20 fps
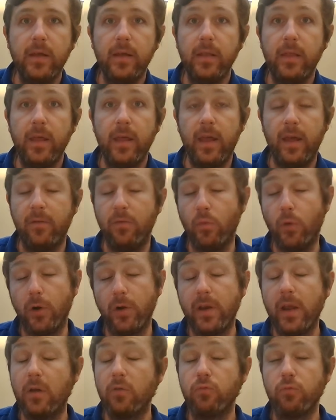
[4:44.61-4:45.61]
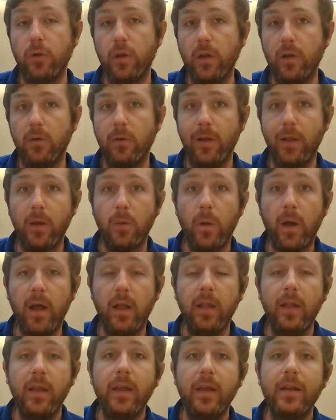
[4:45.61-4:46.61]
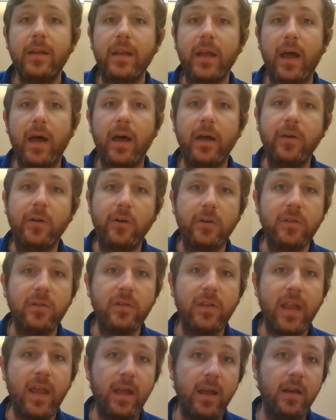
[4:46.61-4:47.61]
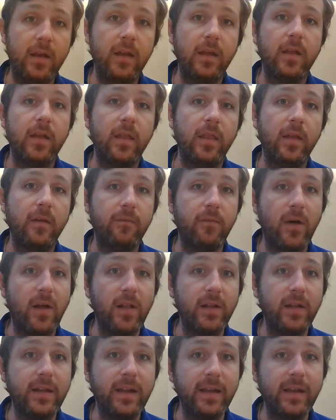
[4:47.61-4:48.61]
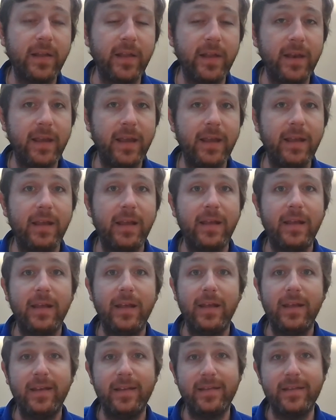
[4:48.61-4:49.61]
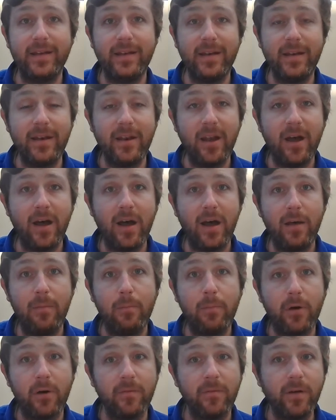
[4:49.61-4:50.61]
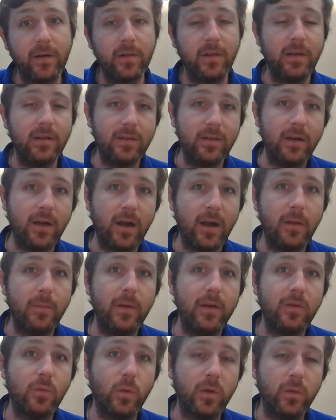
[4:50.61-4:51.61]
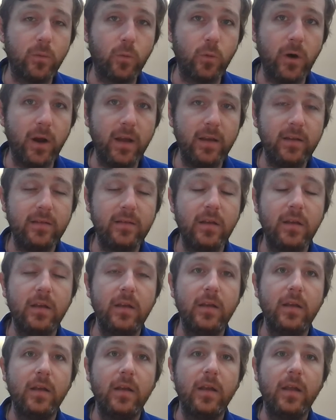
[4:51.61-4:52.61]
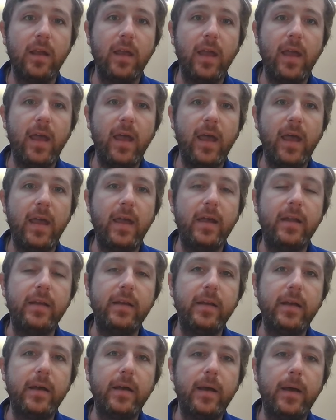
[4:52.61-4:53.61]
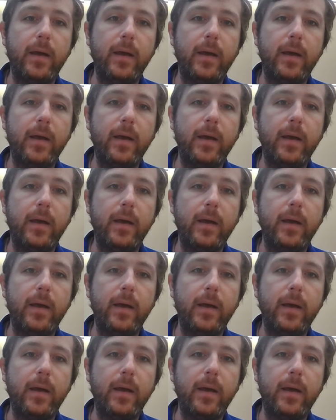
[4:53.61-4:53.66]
that have worked out really, really well to understand that volatility is not perfectly synonymous with risk. And